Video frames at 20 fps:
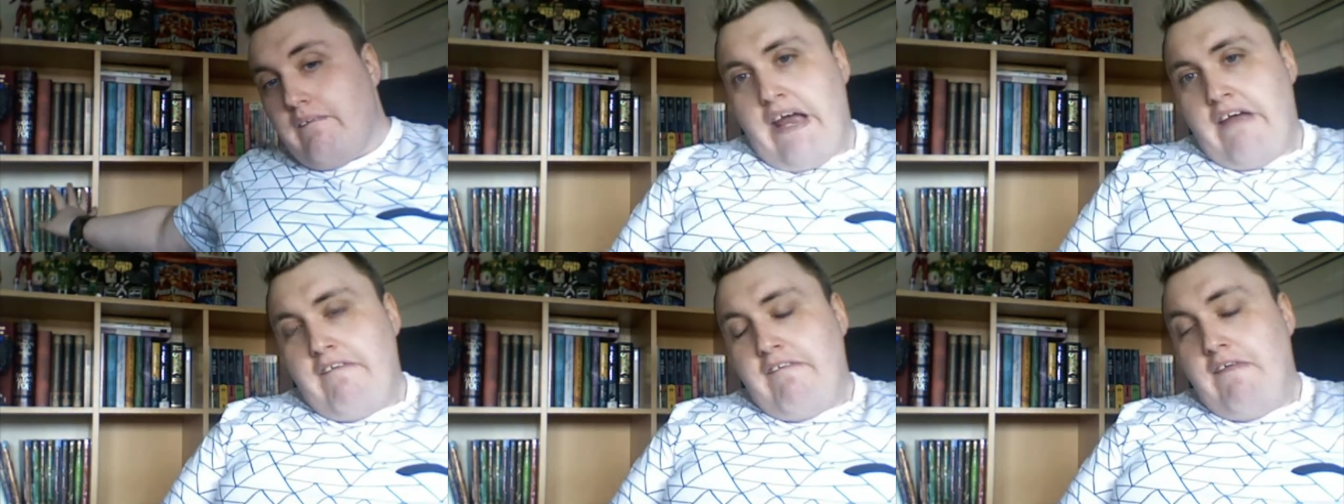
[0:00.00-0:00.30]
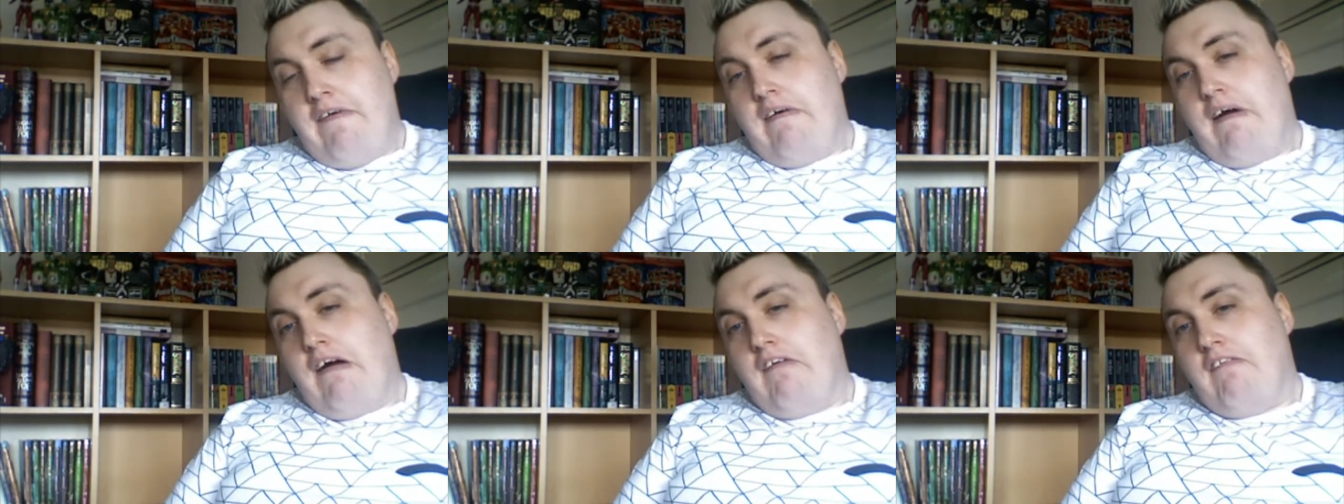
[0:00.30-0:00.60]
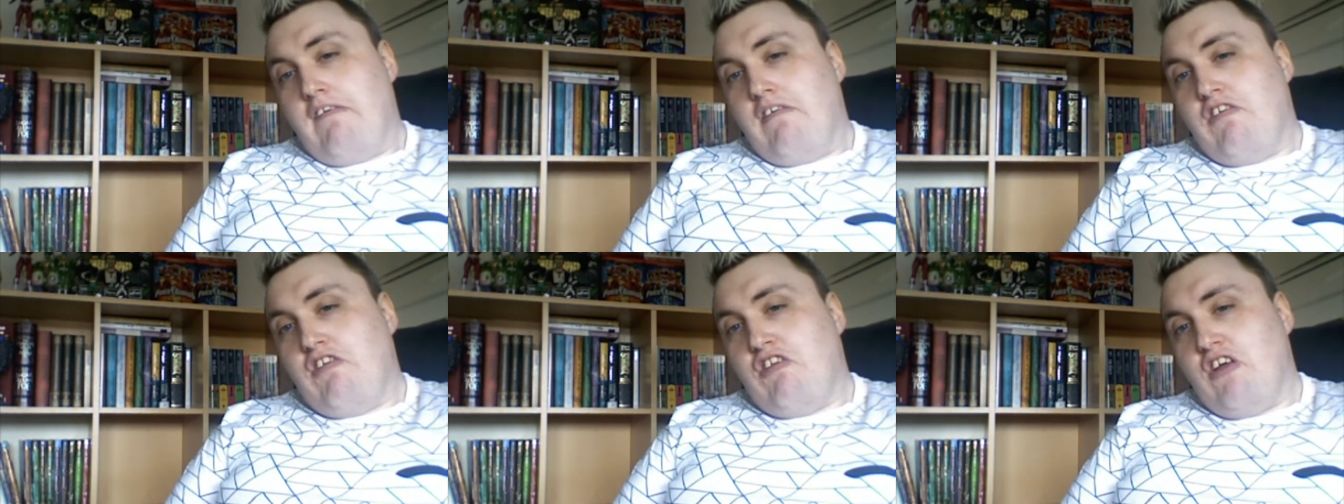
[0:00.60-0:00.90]
If you
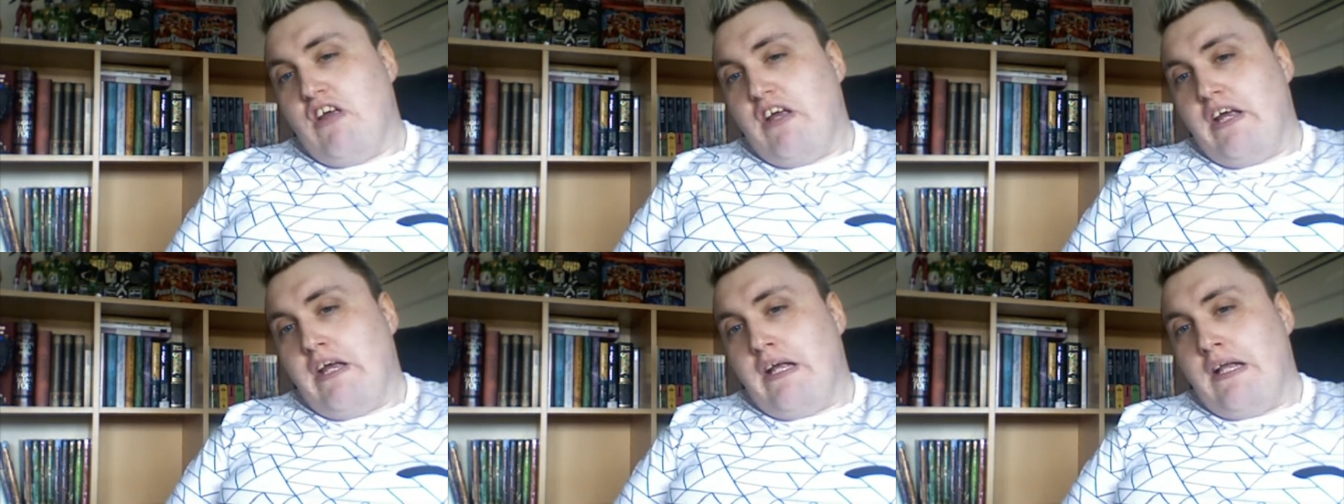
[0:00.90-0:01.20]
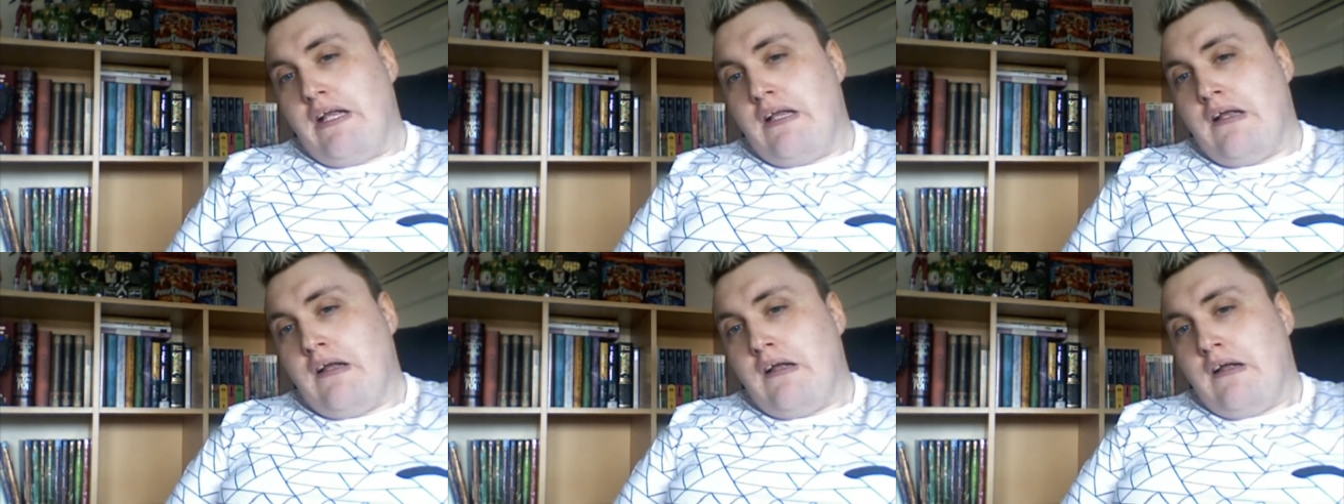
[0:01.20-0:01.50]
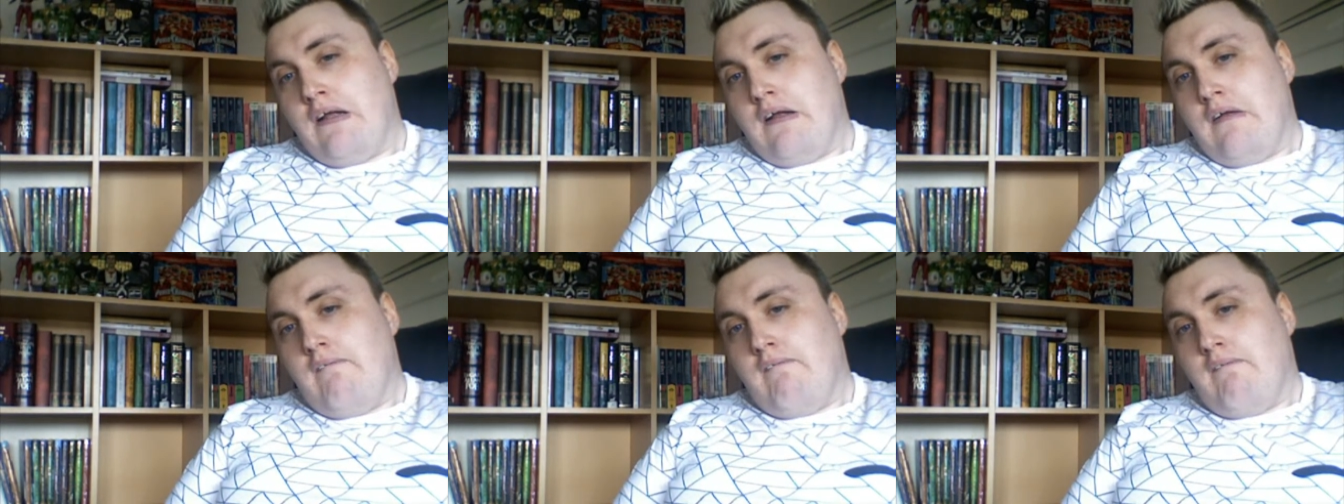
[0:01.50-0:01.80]
haven't seen
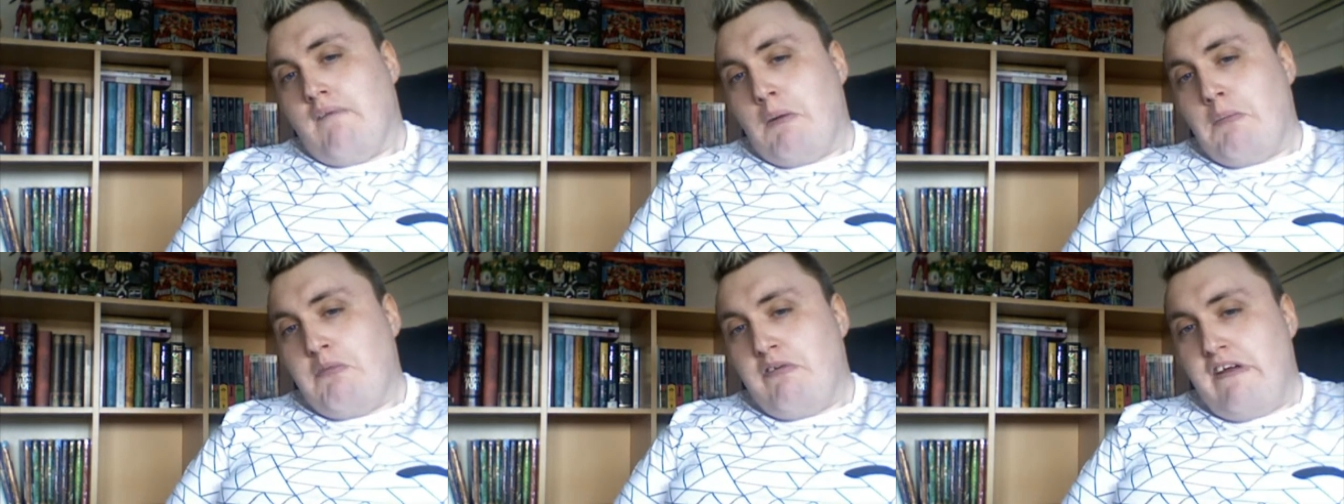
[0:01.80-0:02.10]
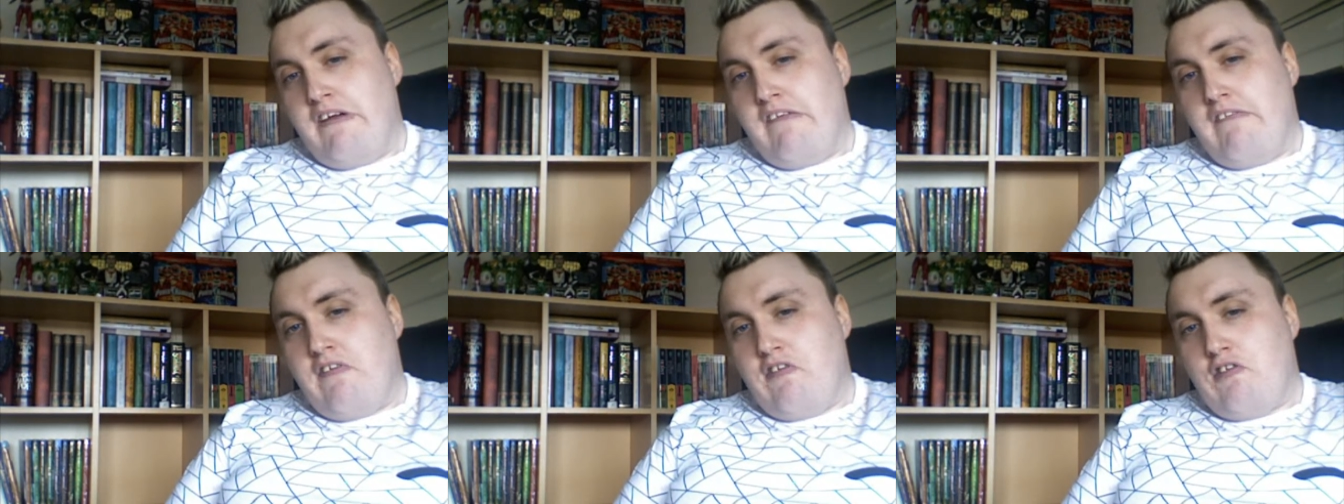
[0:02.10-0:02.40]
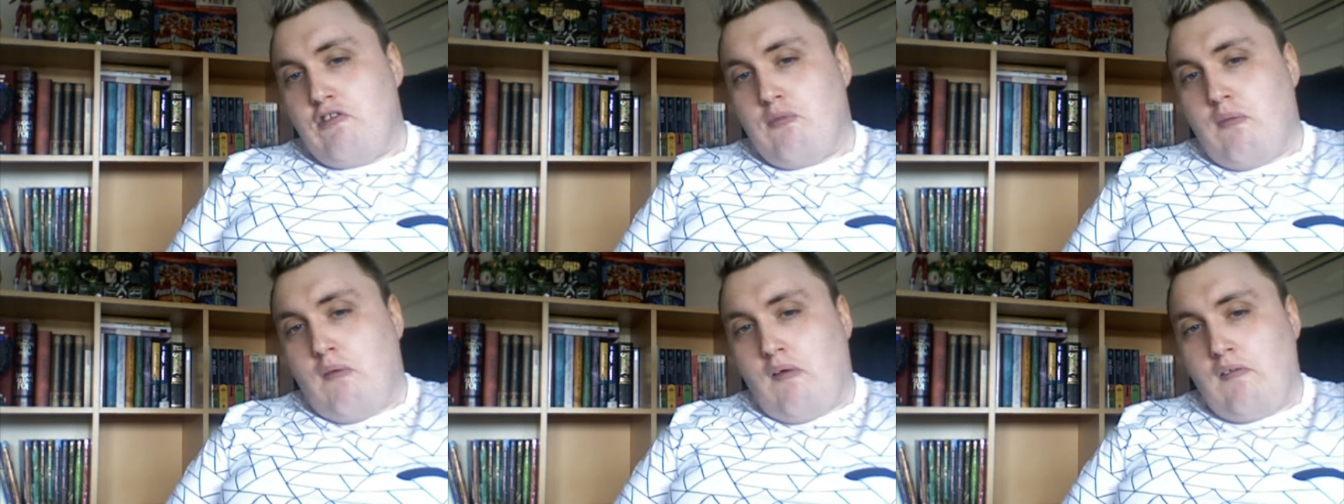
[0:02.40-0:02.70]
my
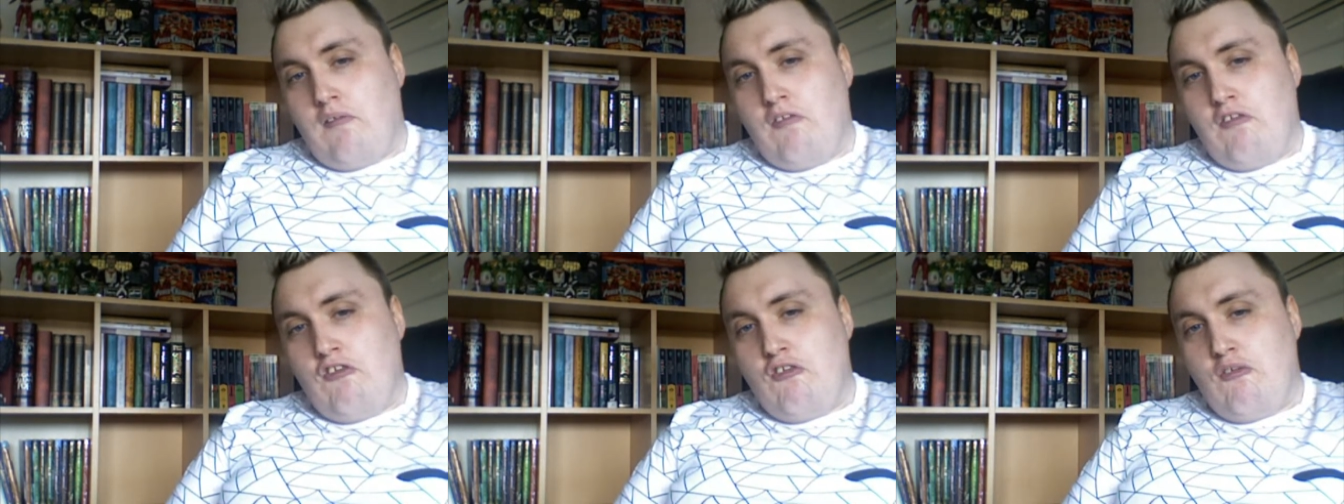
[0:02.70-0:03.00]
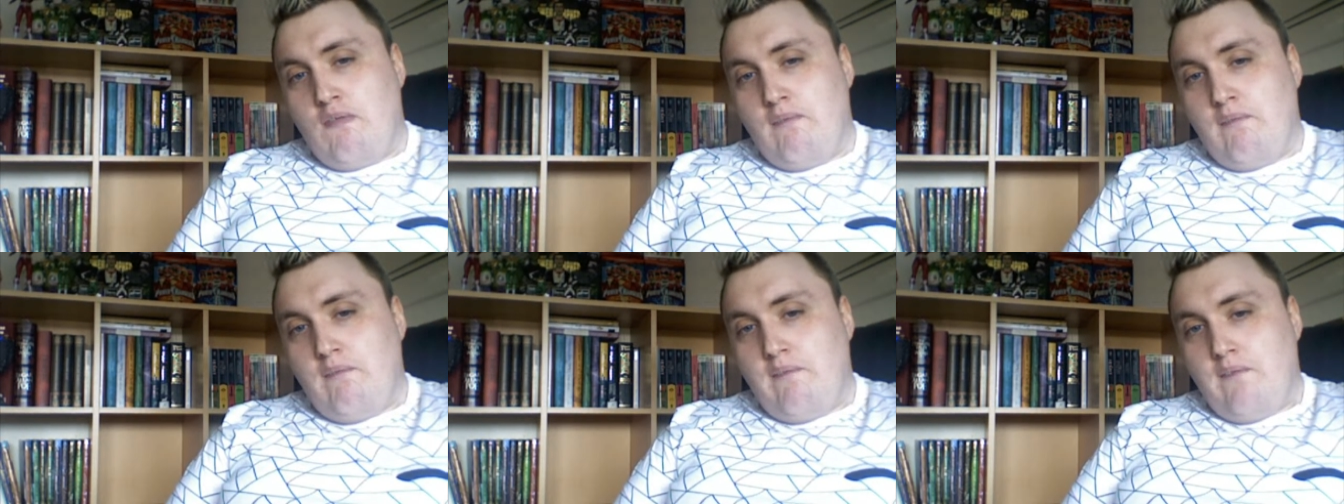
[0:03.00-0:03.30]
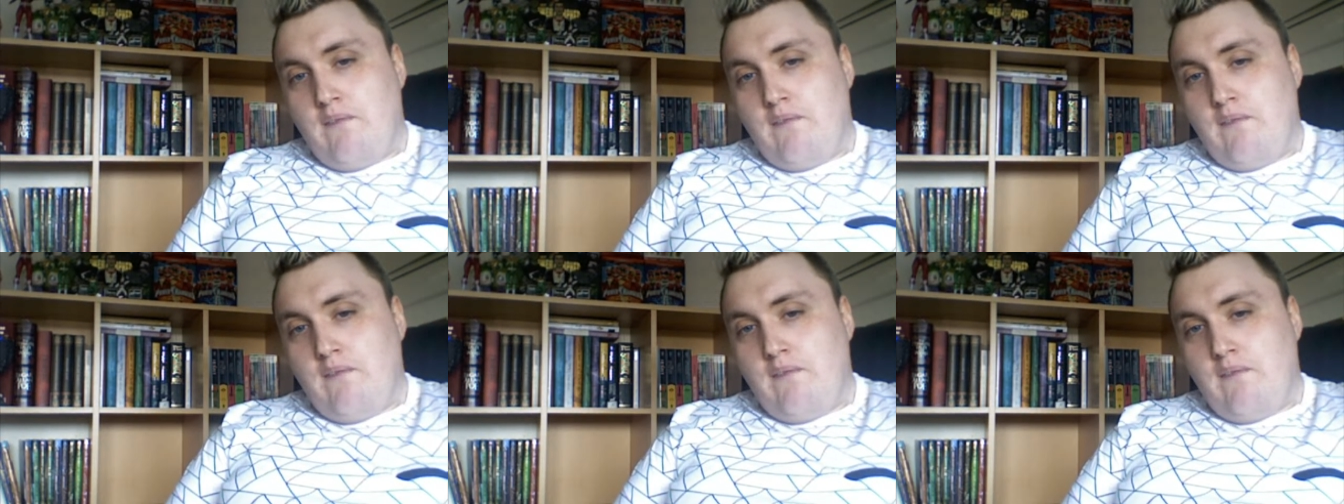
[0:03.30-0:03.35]
previous ones,